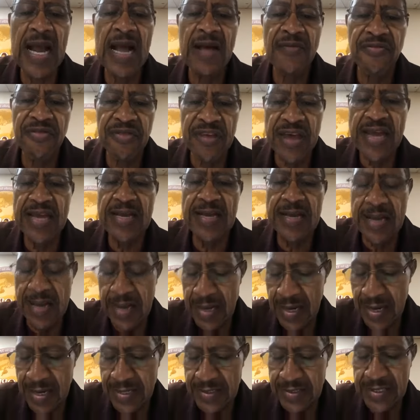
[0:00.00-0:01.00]
Thank
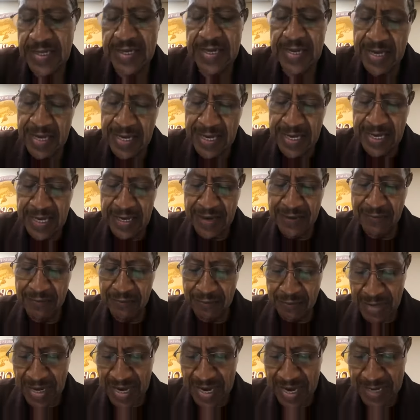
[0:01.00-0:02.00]
God.
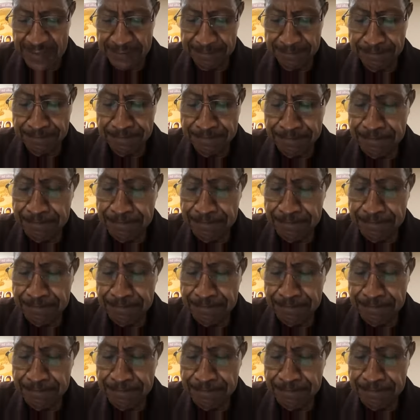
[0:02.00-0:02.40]
Amen.